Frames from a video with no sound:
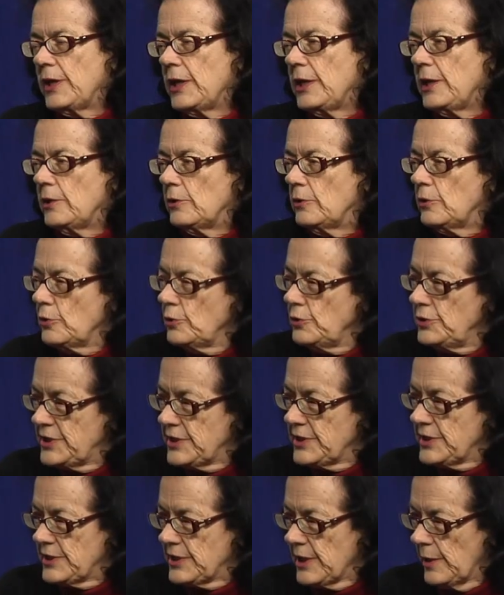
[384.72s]
he
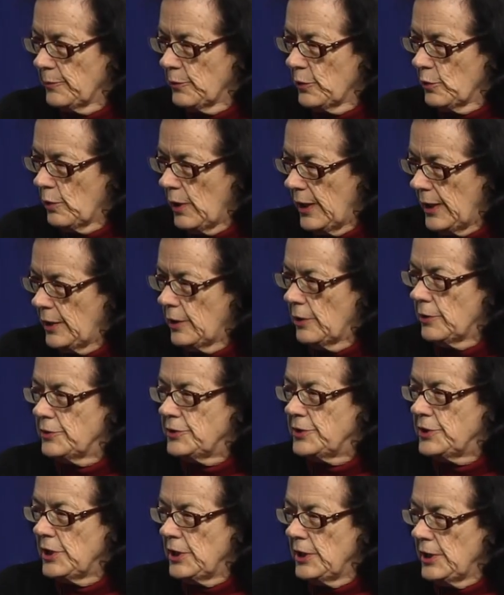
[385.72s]
loses some
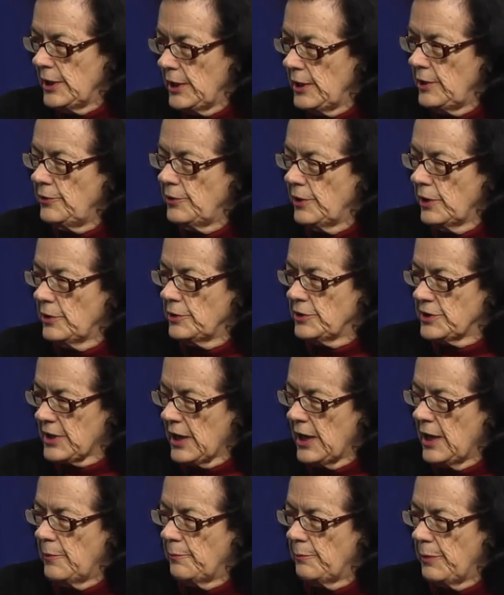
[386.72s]
ground in those
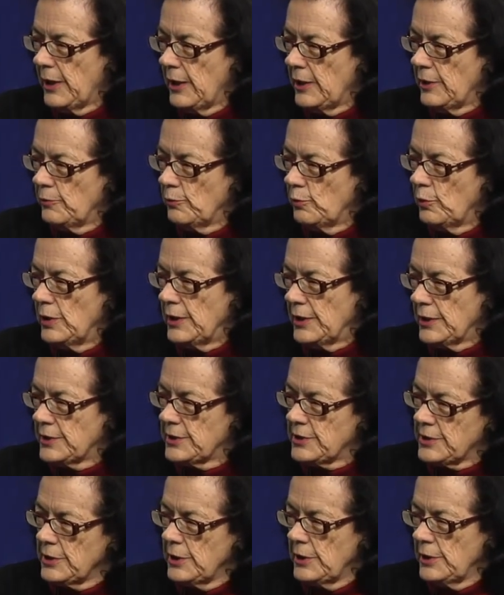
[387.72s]
campaign
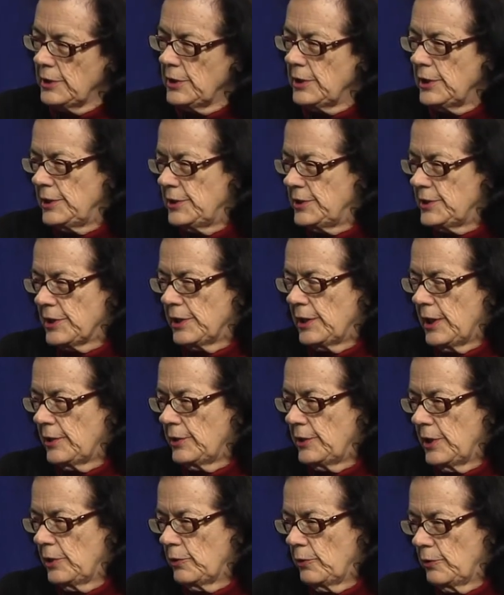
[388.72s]
weeks is an
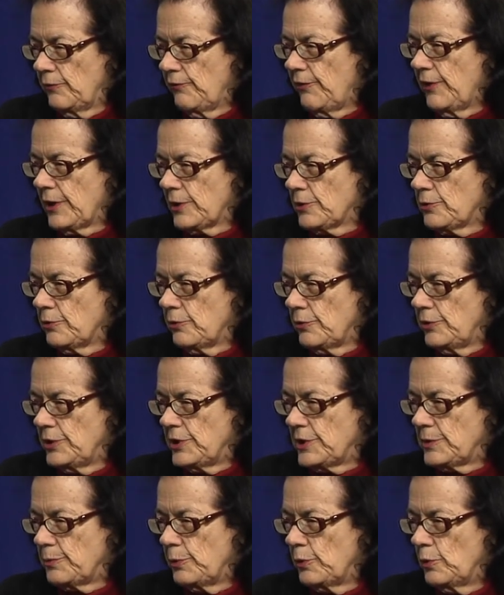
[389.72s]
unknown factor at
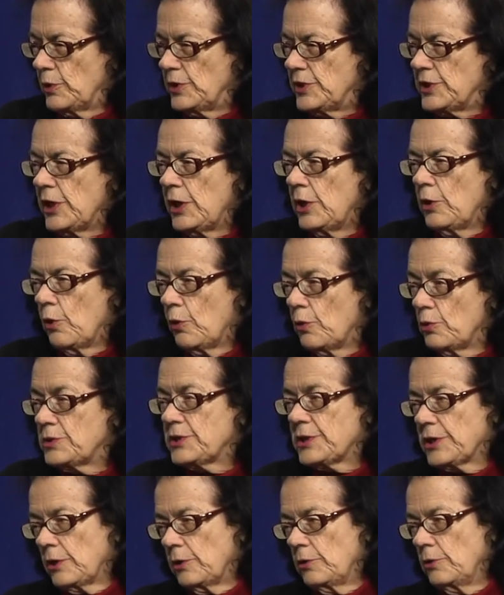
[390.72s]
this point.
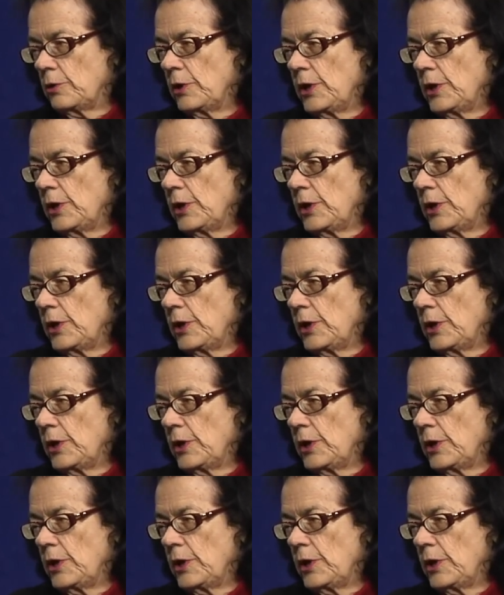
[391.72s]
Also,